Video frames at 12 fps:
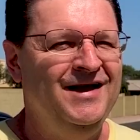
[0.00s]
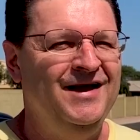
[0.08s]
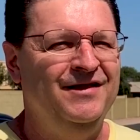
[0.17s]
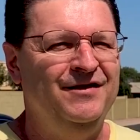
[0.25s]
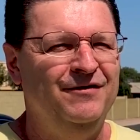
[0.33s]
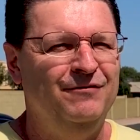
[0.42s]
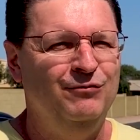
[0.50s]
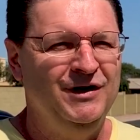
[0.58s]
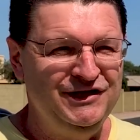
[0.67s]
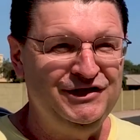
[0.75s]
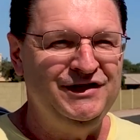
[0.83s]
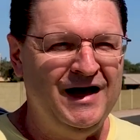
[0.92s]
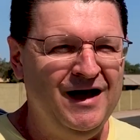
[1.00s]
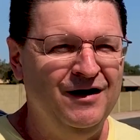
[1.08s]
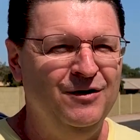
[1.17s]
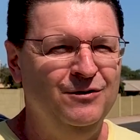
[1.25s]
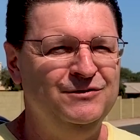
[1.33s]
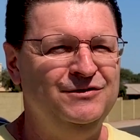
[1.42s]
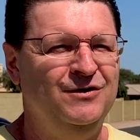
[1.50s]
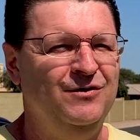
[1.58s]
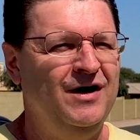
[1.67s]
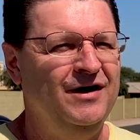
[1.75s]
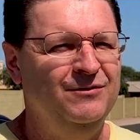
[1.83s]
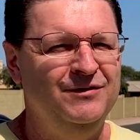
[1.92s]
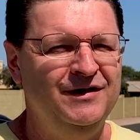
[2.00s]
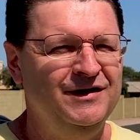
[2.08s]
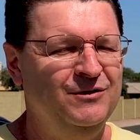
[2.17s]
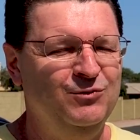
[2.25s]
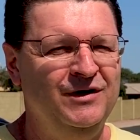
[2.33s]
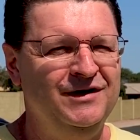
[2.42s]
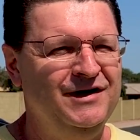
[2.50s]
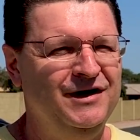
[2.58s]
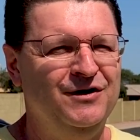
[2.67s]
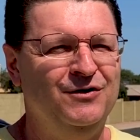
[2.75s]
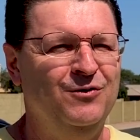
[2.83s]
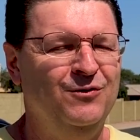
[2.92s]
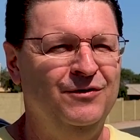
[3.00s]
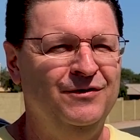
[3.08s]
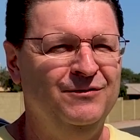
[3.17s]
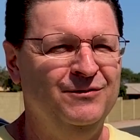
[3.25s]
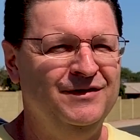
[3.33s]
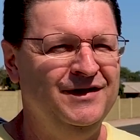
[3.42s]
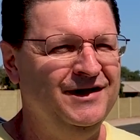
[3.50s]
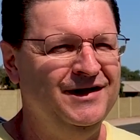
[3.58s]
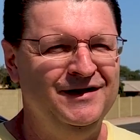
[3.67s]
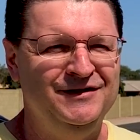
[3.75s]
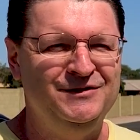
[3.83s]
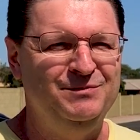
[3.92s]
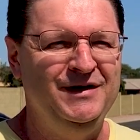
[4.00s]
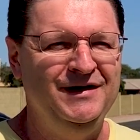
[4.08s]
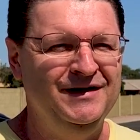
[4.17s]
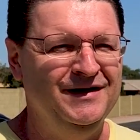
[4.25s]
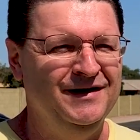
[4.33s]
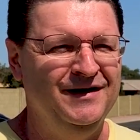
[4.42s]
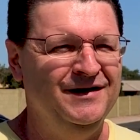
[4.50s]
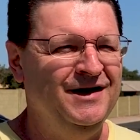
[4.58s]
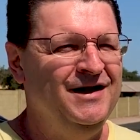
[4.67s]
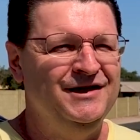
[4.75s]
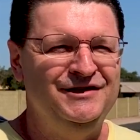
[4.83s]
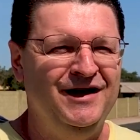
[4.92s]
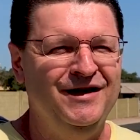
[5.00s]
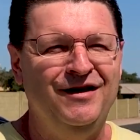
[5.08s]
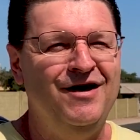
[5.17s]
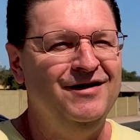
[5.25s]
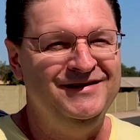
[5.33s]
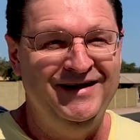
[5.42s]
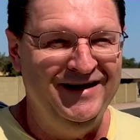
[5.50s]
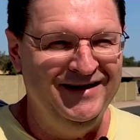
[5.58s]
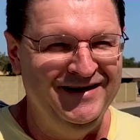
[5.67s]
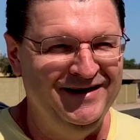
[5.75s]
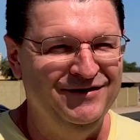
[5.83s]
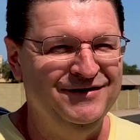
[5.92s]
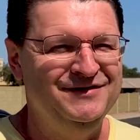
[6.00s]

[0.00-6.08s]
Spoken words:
They're really shallow, so I don't think I'd want to take a corner with any kind of speed and a giant latte in it or